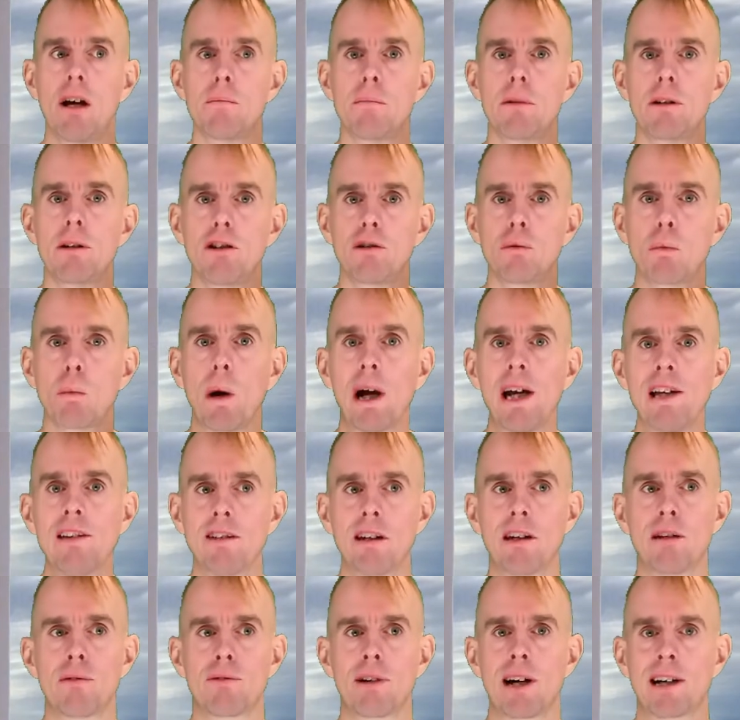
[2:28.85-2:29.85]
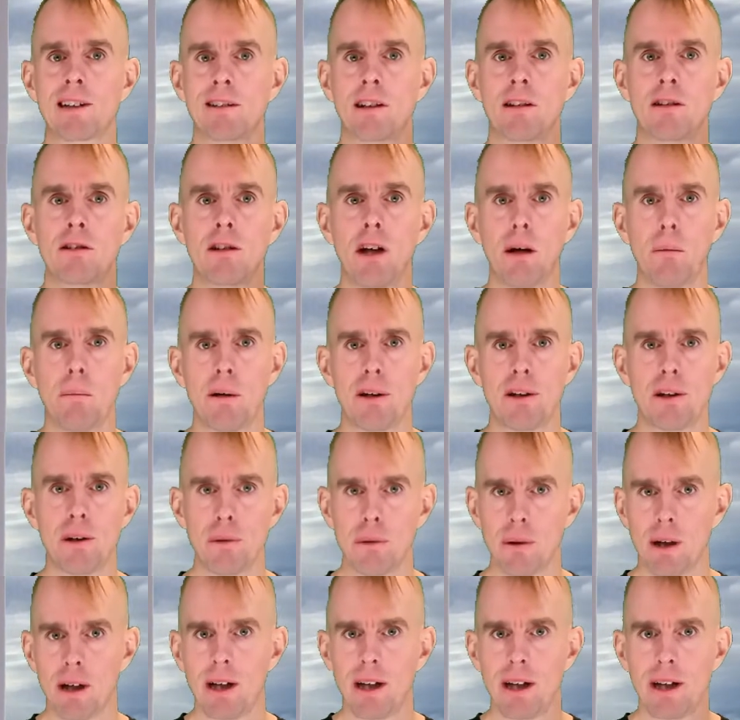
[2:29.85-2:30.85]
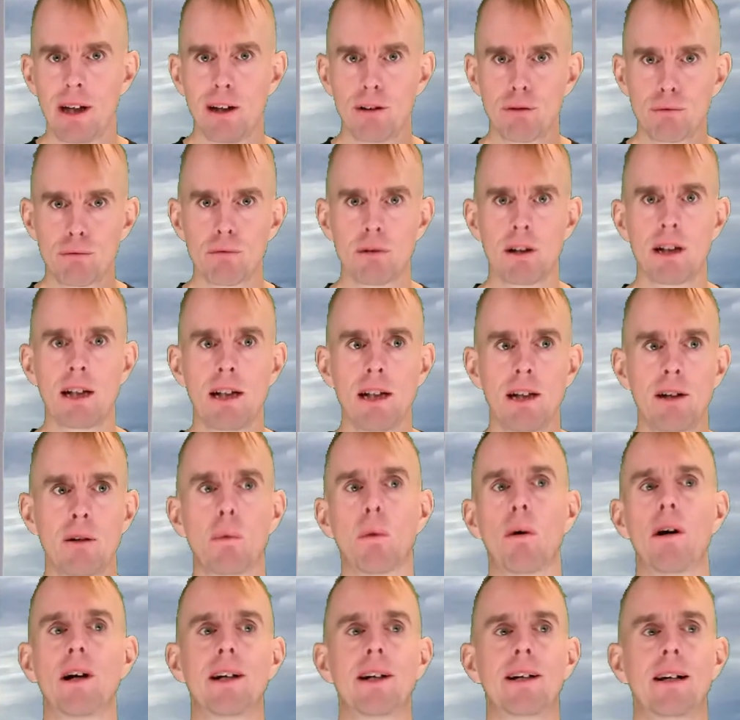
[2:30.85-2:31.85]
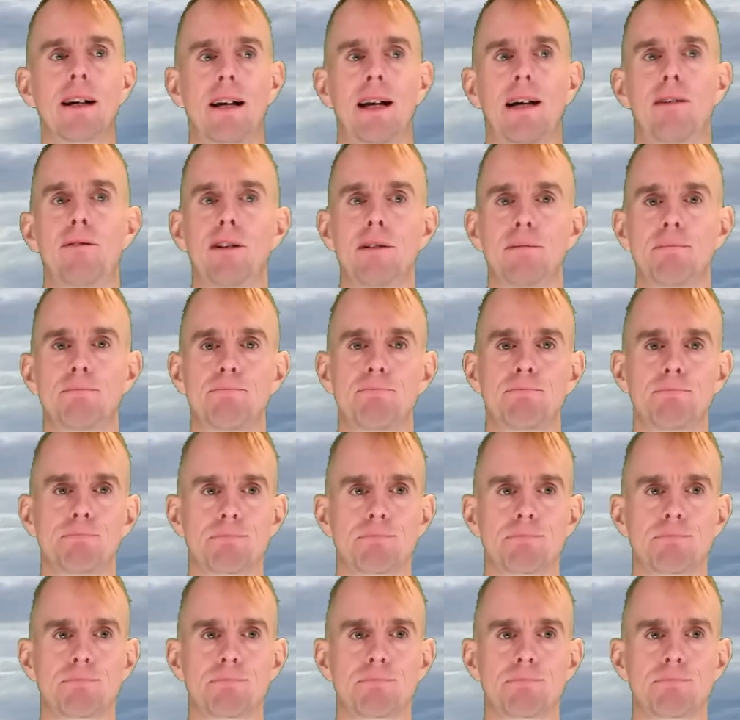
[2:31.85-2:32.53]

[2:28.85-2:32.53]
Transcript: but this weighting factor w is really quite clever.